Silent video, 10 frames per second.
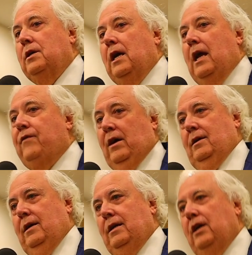ever
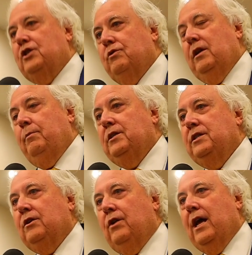in history to be
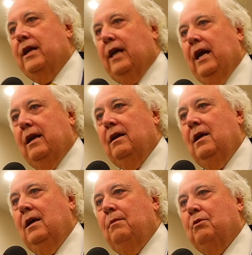singled out again
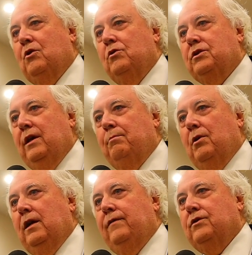because of their
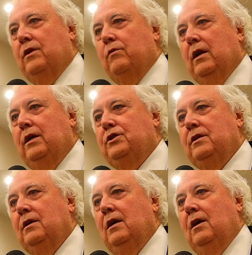beliefs or their
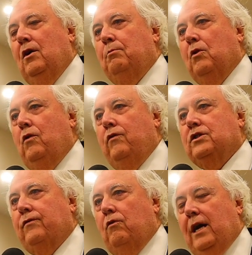religion, because
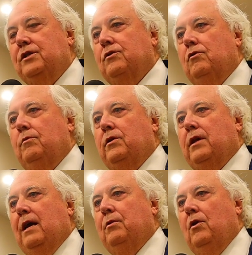of a racial group that
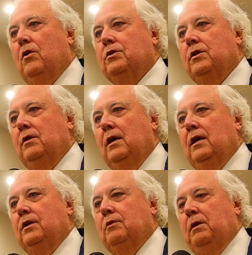they belong to
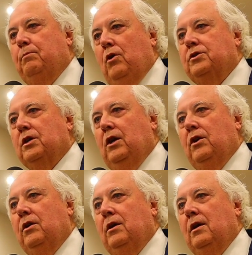be
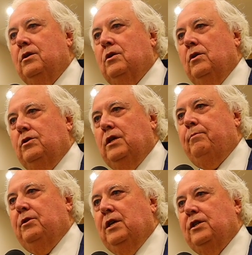persecuted, to lose their
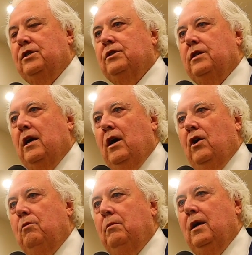possessions in their
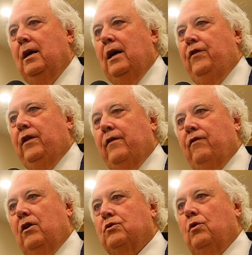home and think they've
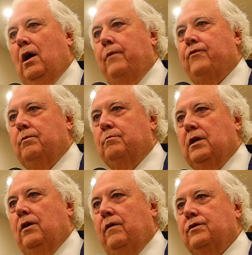lost all hope from
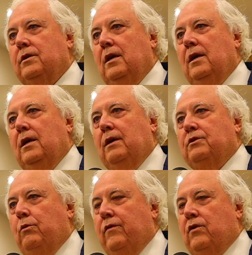themselves.
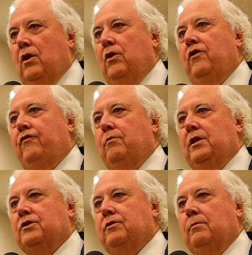So we've got to learn from
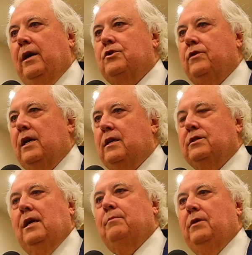history to make sure that
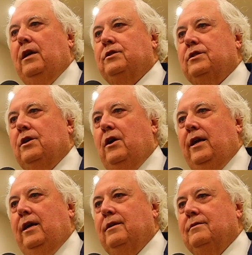doesn't happen in our society.